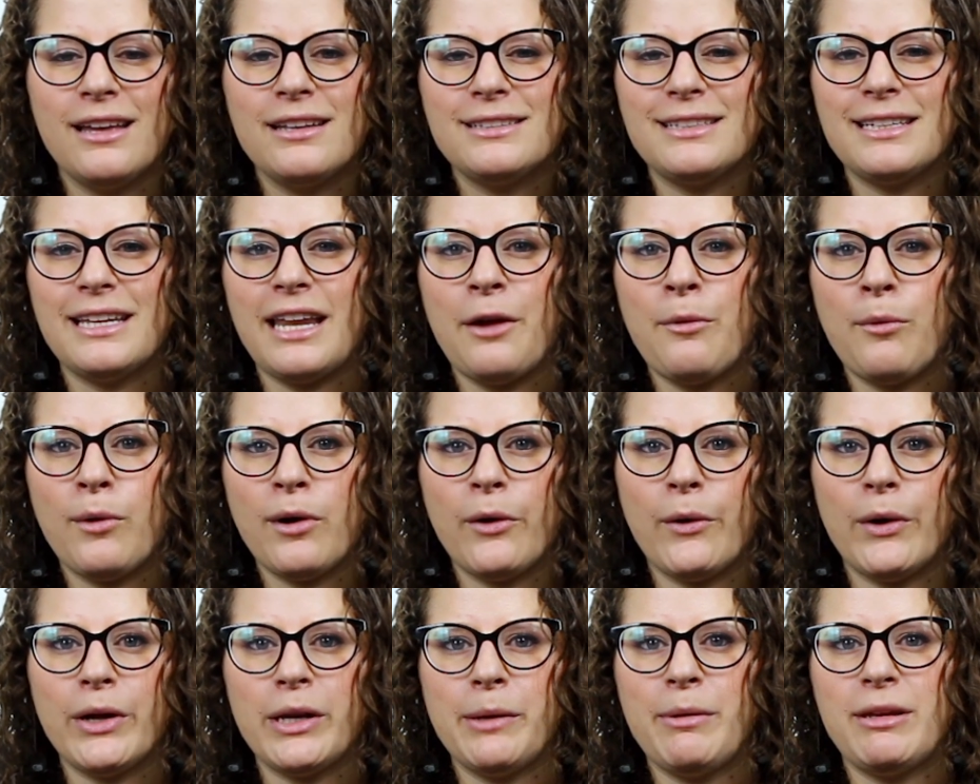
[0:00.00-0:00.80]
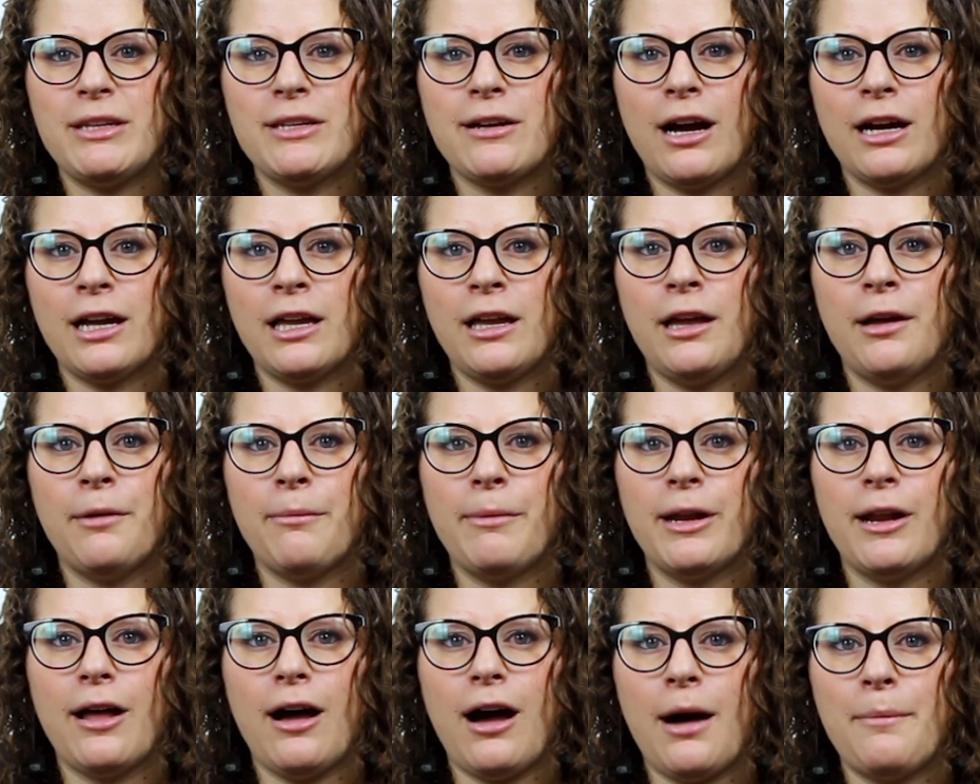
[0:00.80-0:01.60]
Today we're going to be talking
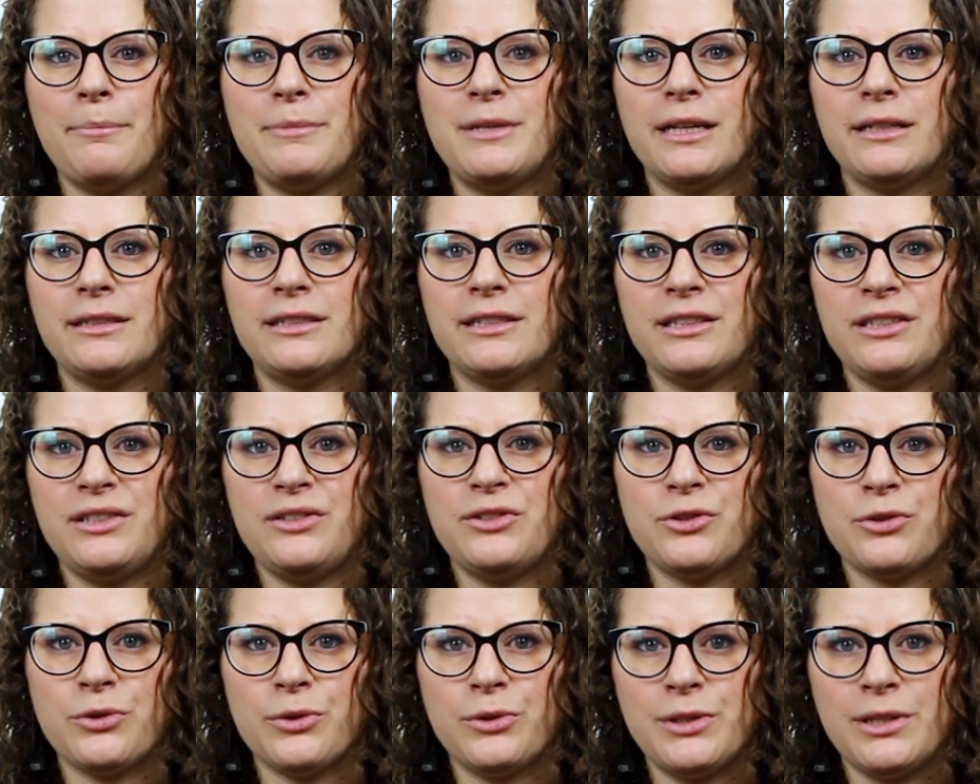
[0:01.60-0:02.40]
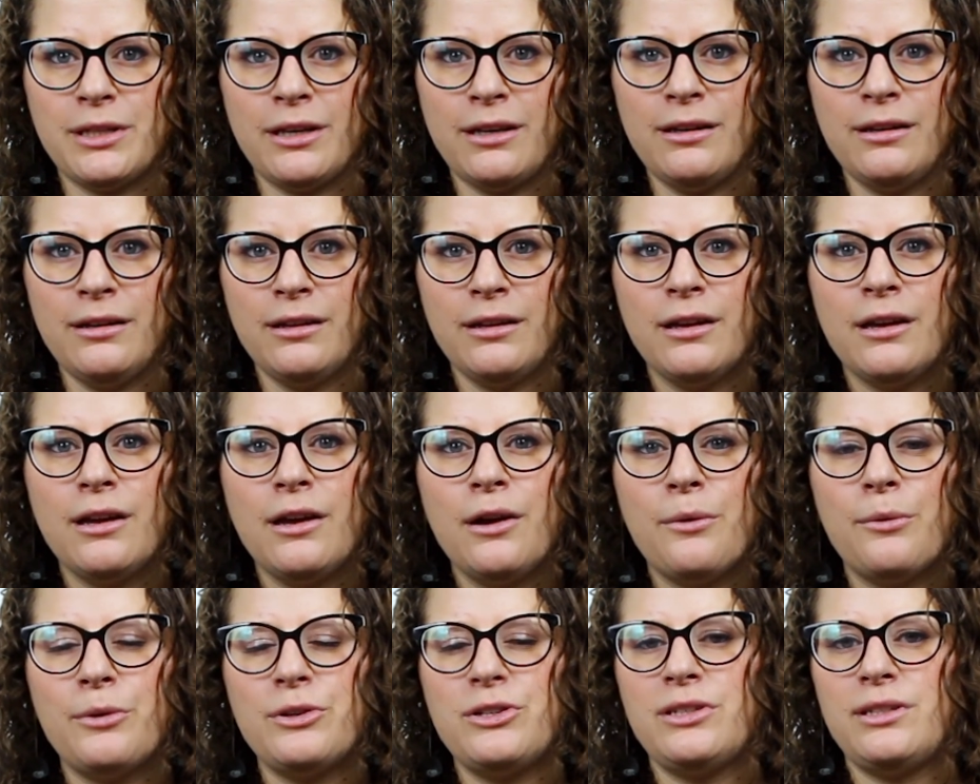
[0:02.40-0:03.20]
about optic disc drusen,
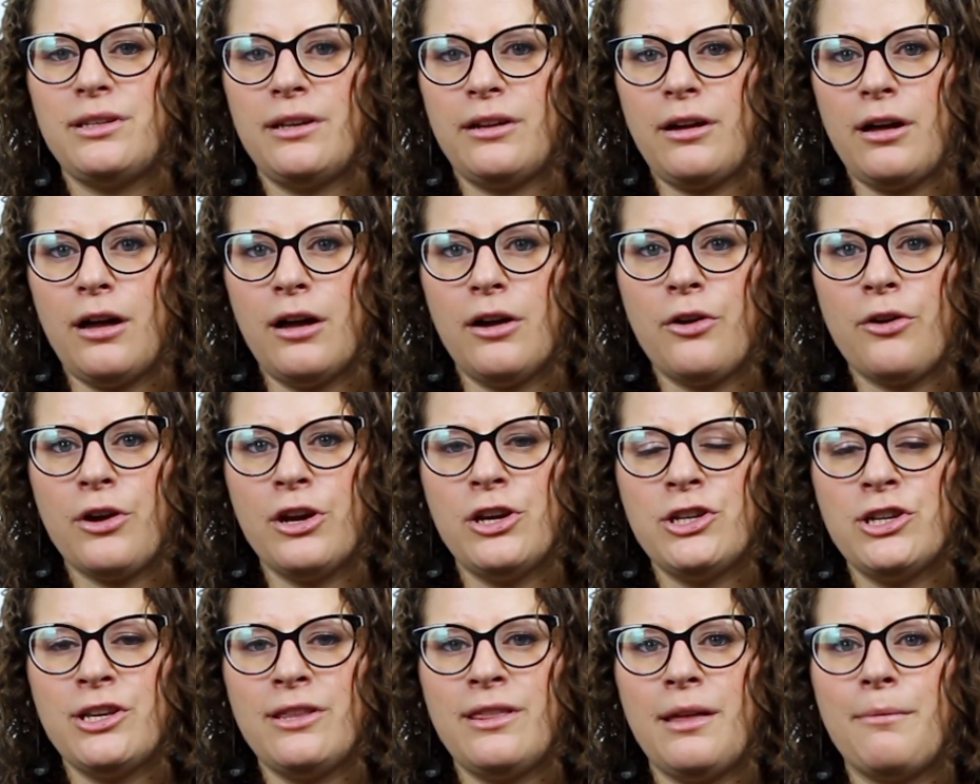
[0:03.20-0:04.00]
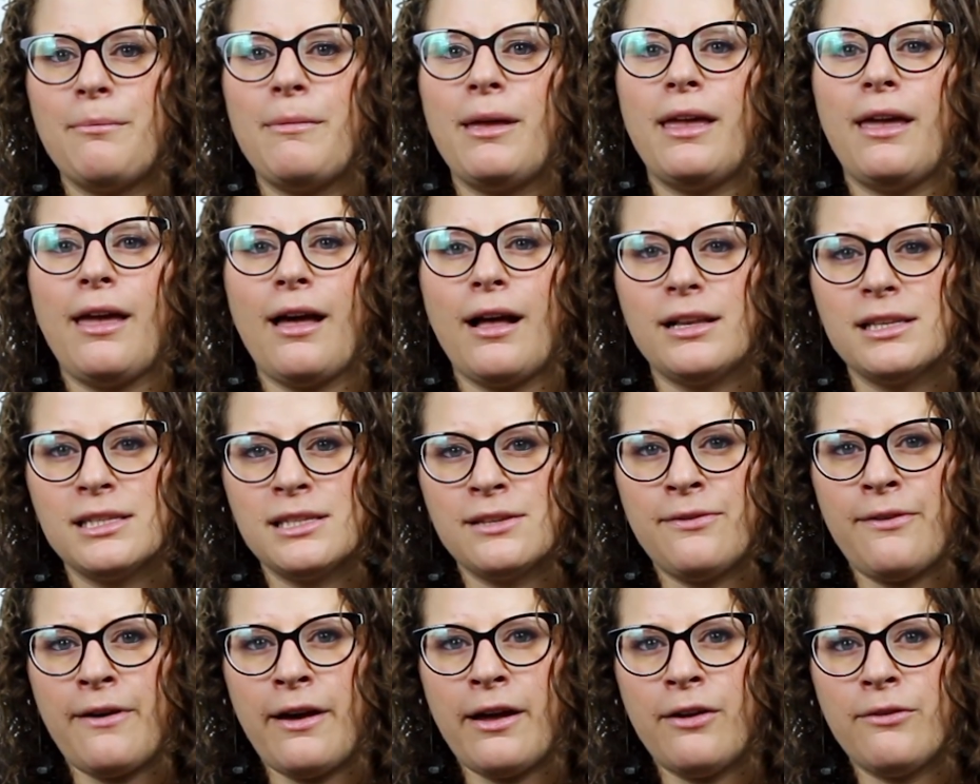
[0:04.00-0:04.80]
which is a concretion that may
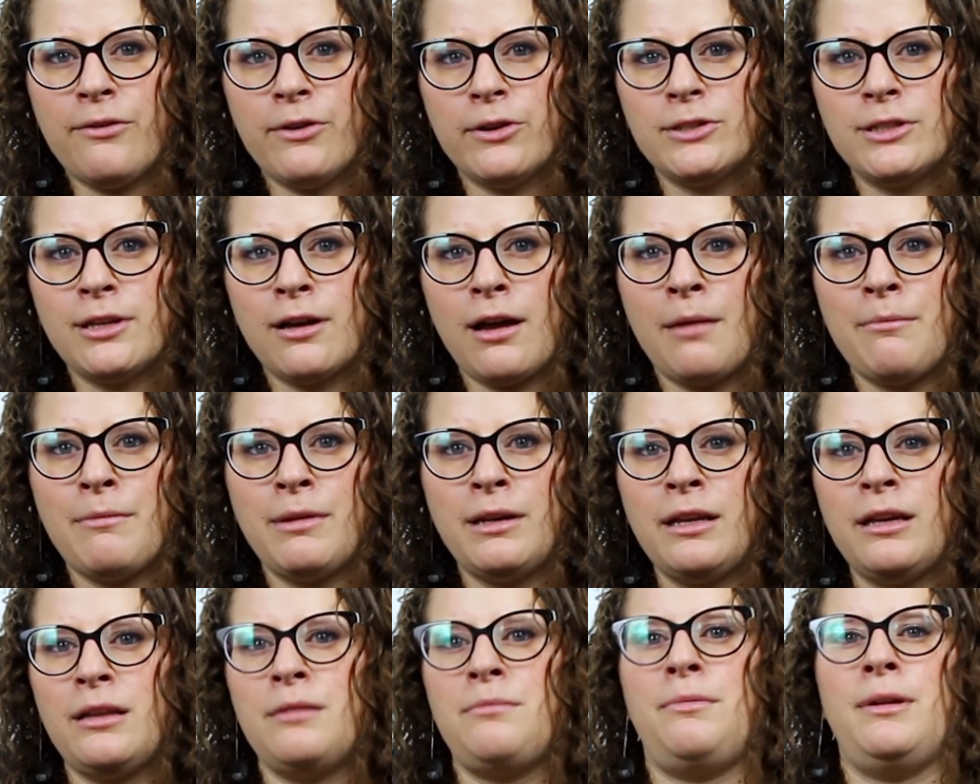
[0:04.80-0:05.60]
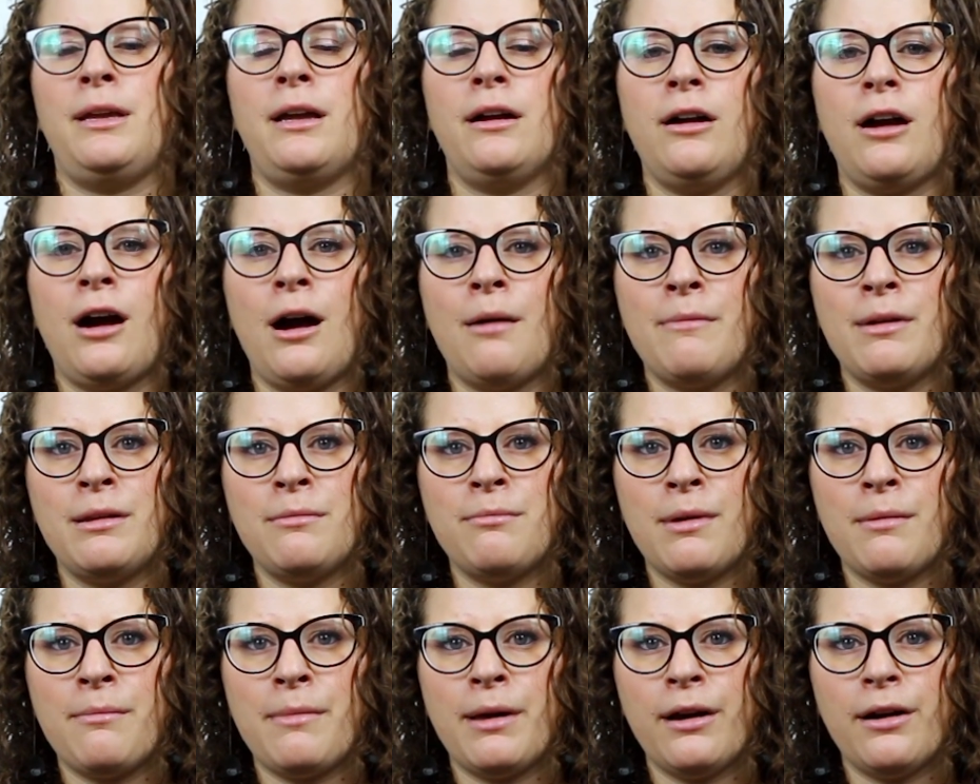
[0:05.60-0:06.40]
calcify over time and can be a
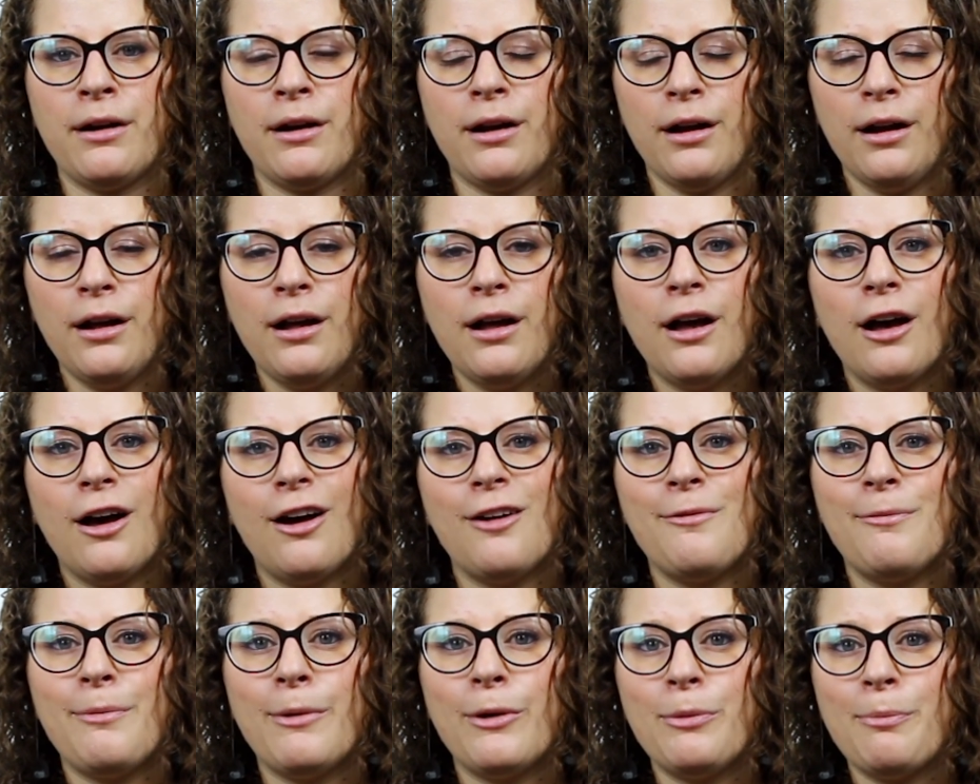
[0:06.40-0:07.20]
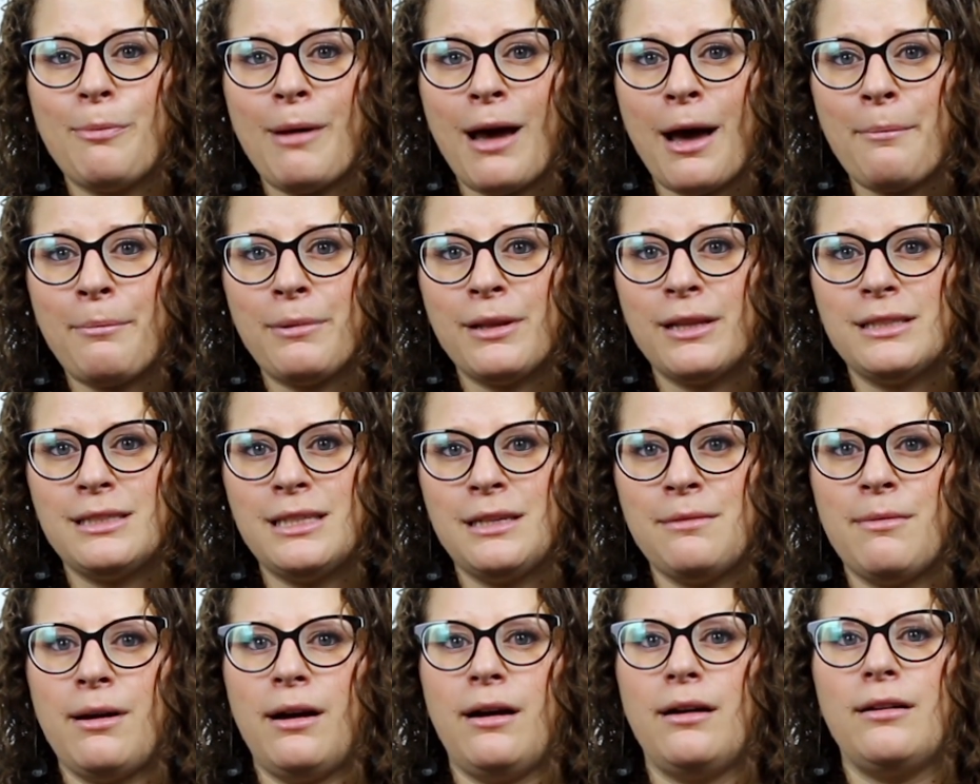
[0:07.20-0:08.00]
common mimicker of both
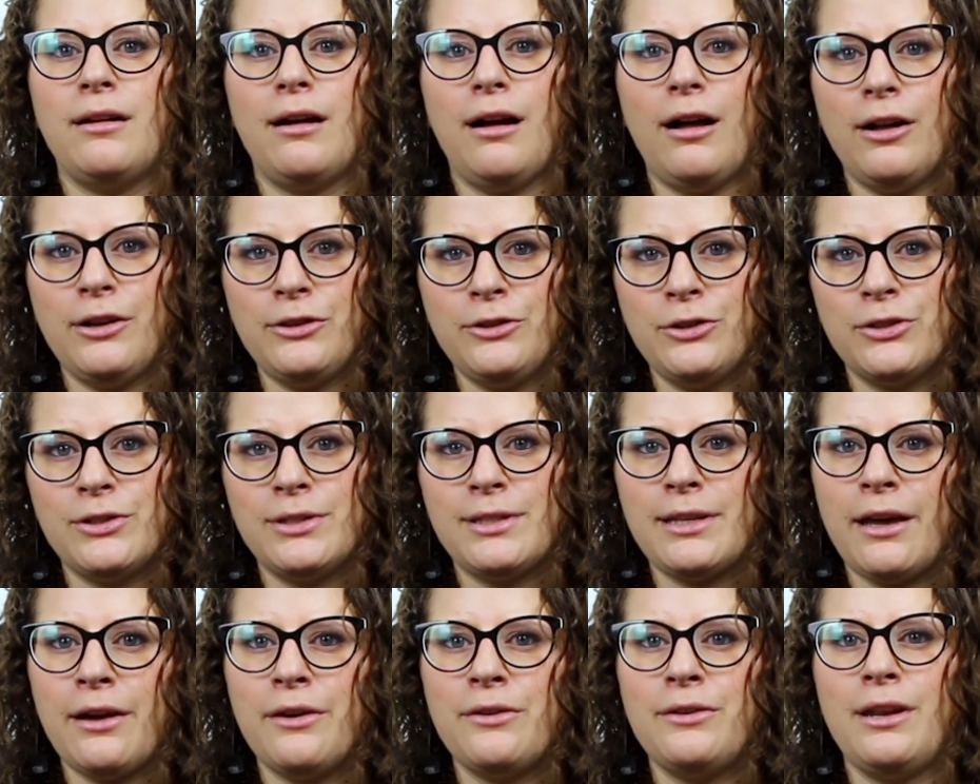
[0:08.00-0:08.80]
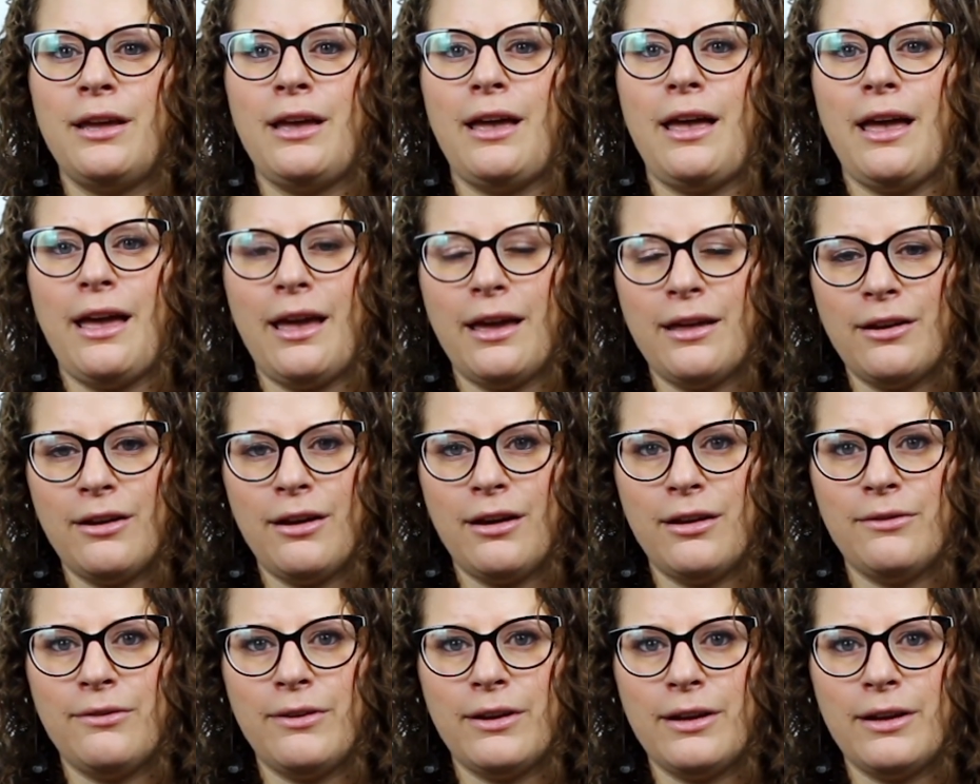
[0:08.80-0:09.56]
papilledema on ultrasound and on